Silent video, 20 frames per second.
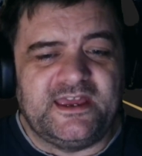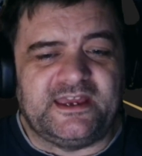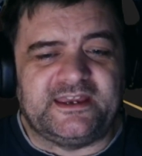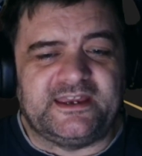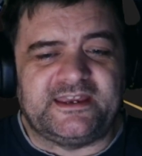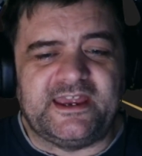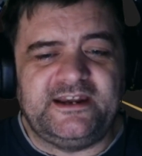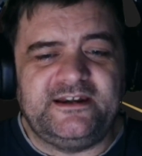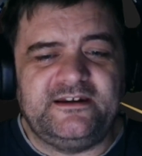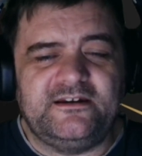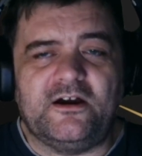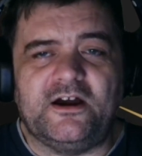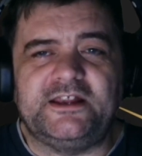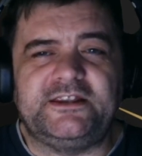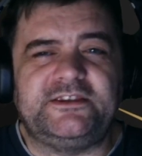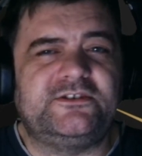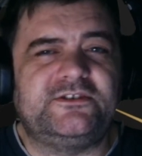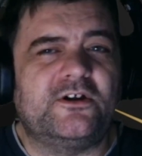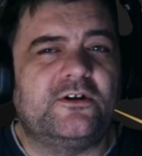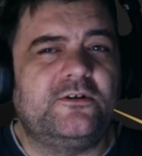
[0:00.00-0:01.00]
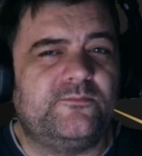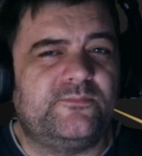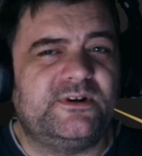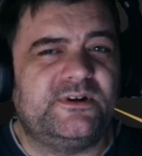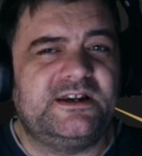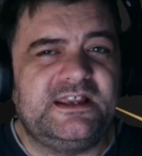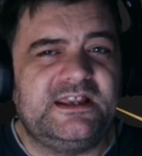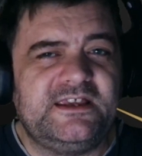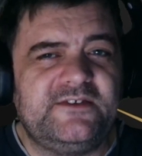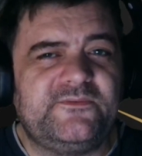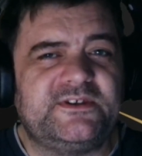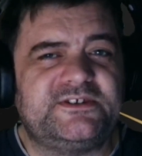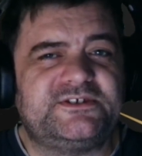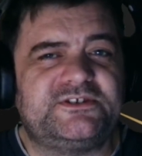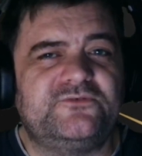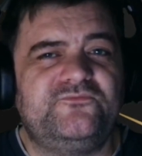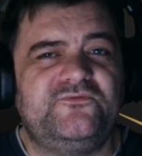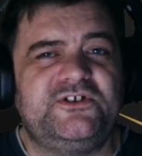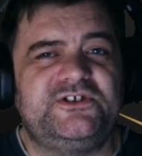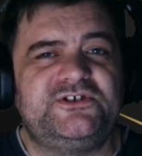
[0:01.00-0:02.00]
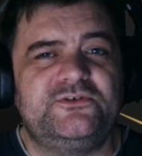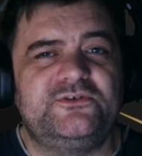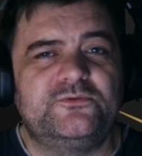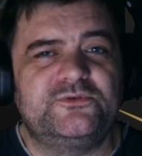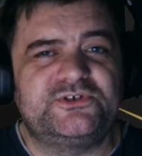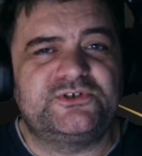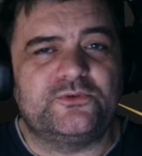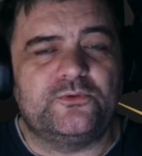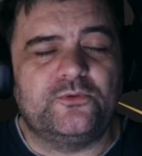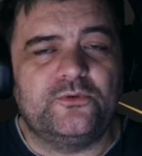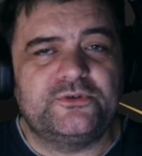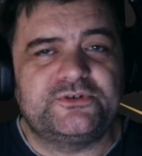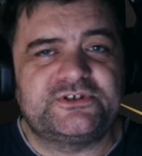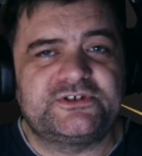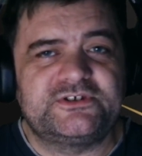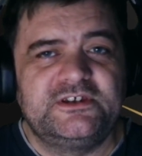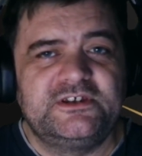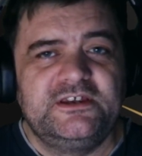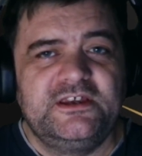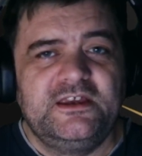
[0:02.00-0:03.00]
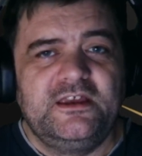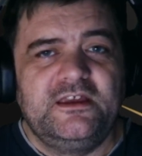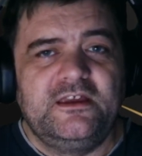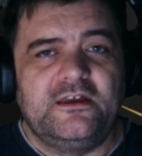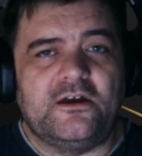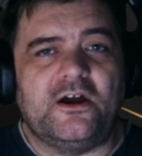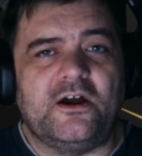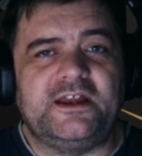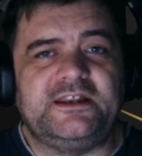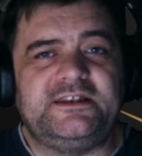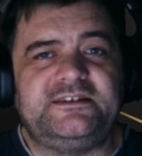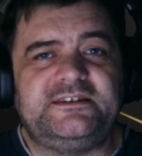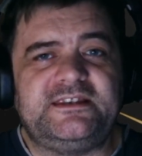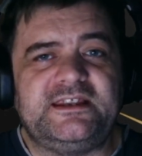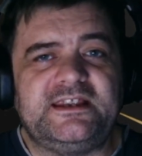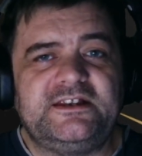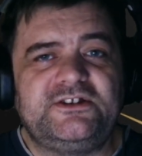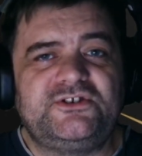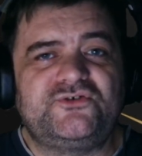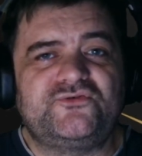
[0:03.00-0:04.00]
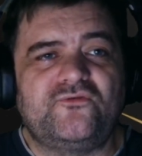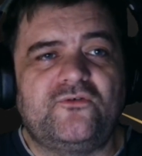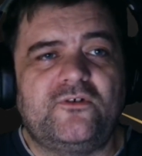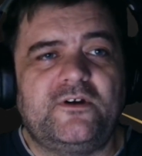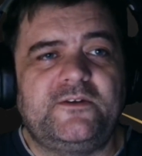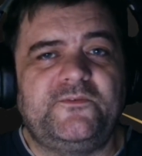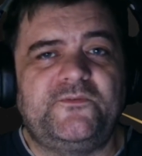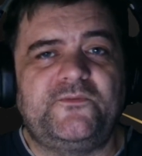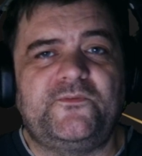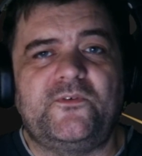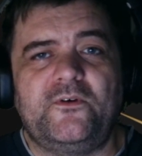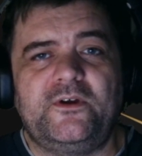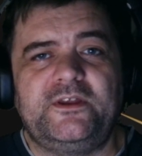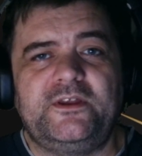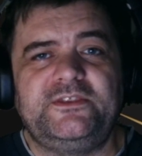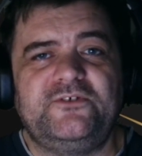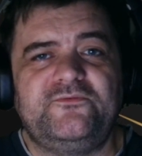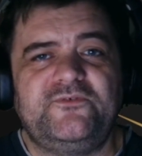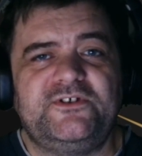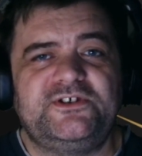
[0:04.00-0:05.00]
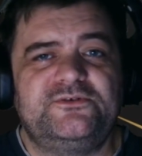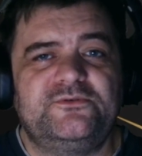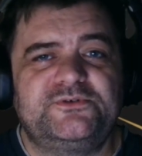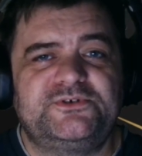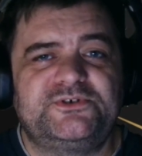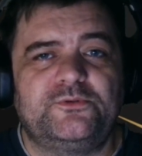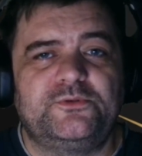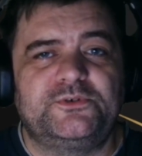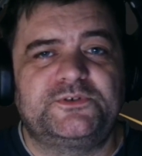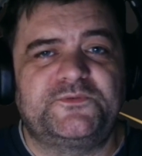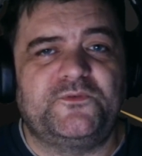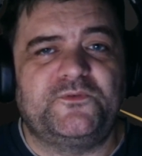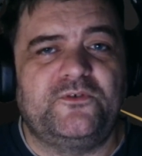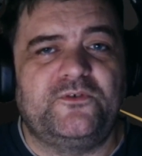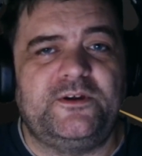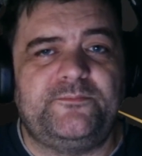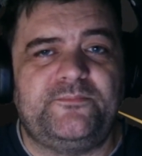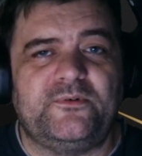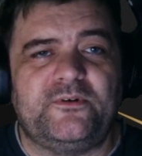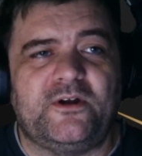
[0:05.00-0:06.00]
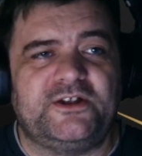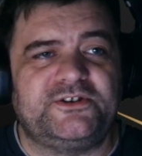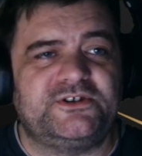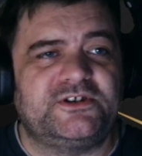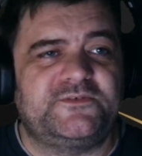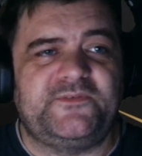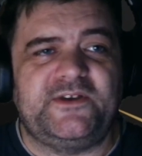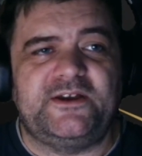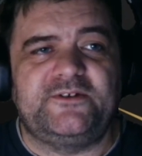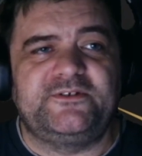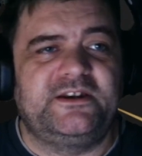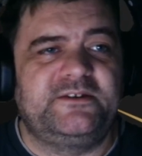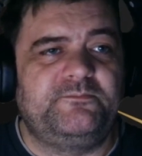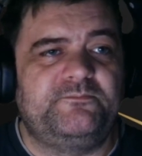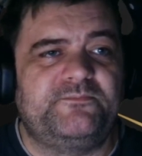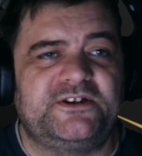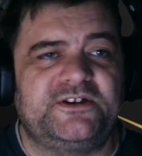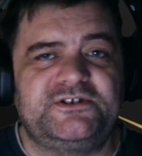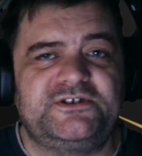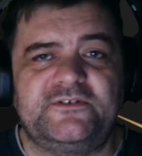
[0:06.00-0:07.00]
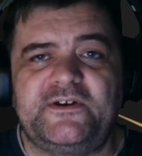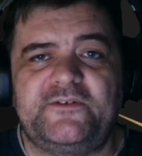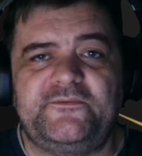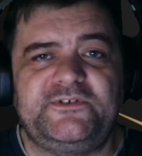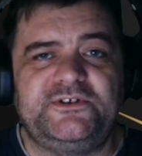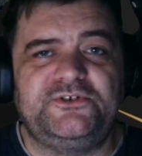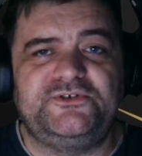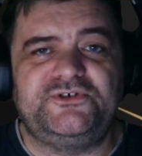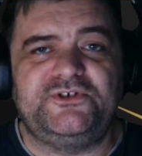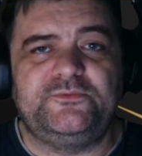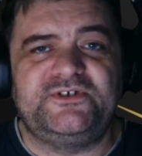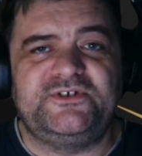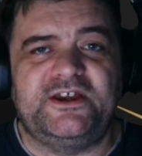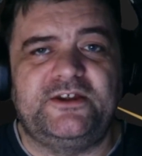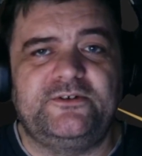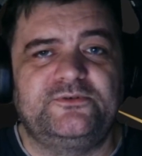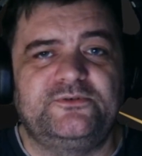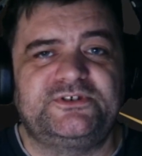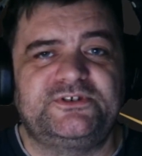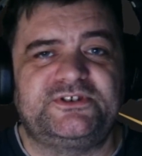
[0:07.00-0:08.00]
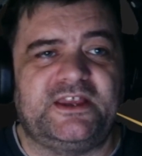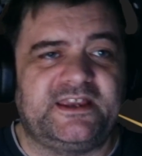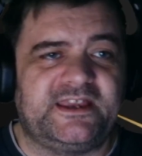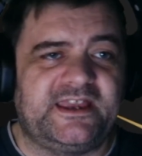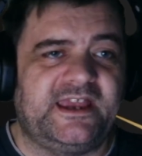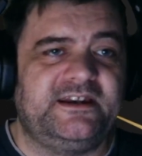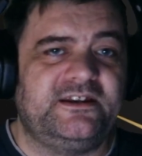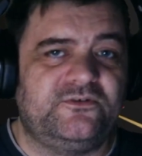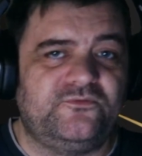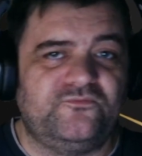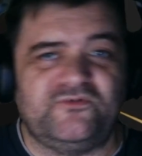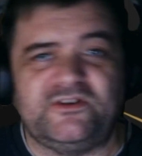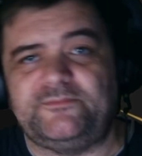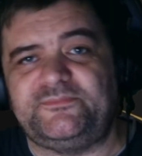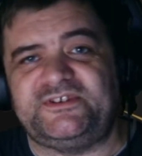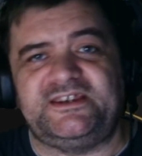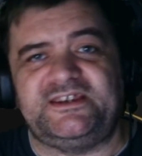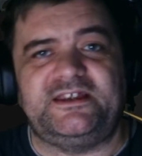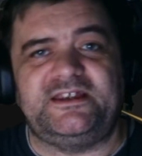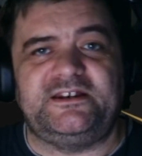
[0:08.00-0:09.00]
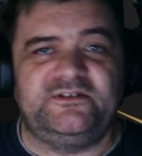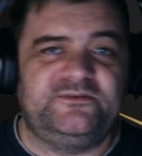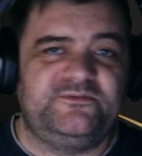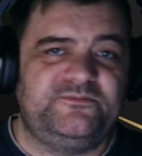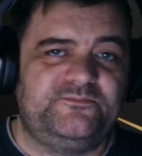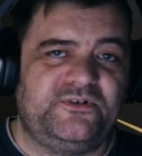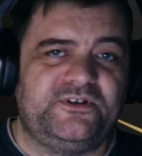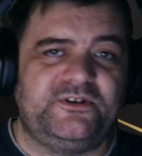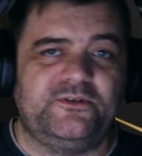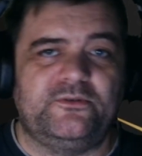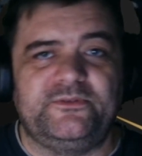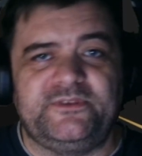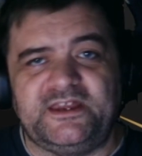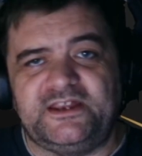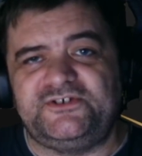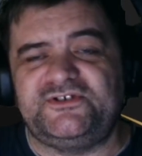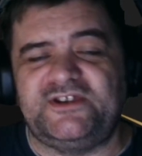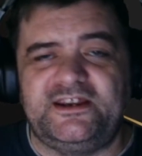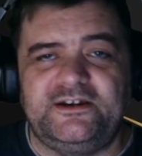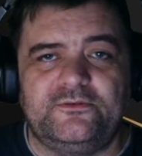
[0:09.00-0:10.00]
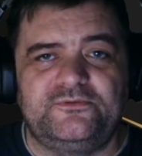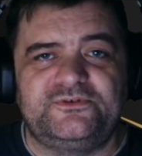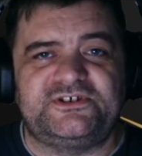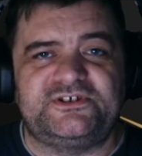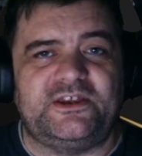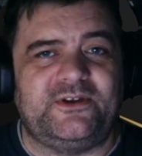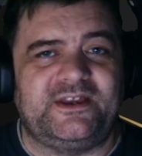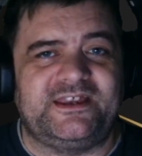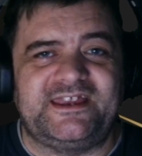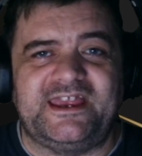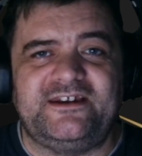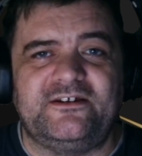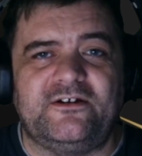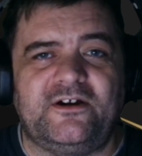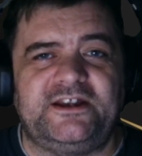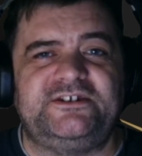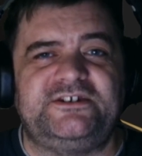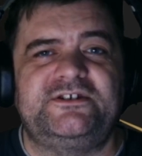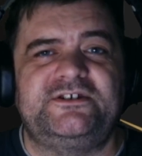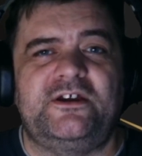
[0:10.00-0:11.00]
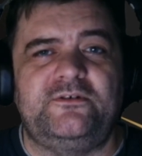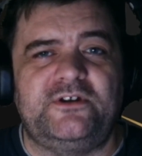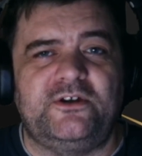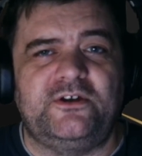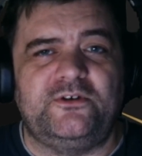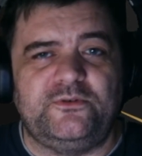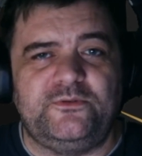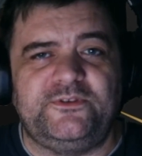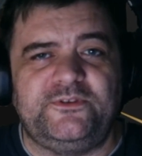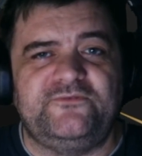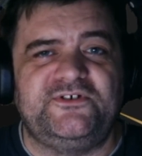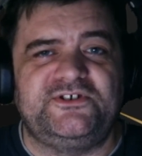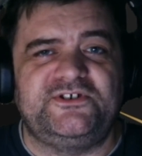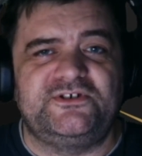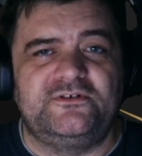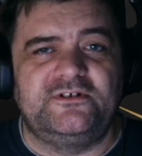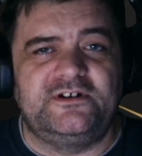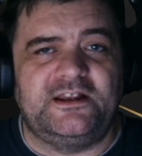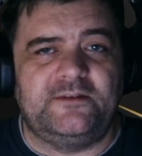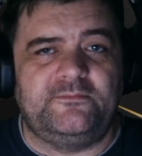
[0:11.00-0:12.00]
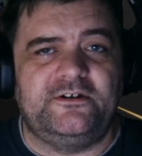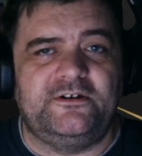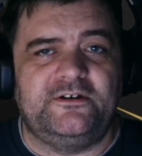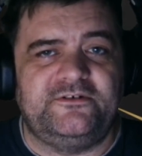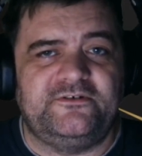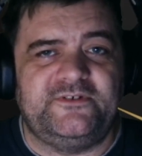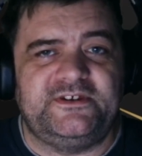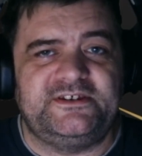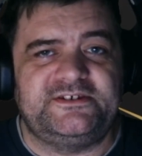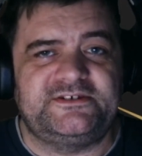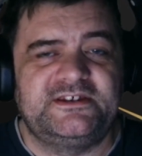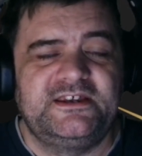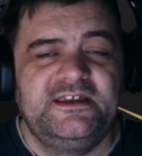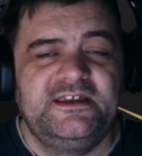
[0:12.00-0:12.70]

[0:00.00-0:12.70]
Again, I don't believe it's the original source. I did try and find the original source for it, but I just found a bunch of other YouTube channels that again had ripped it and put it on their channel. So again, I don't know who the original uploader is.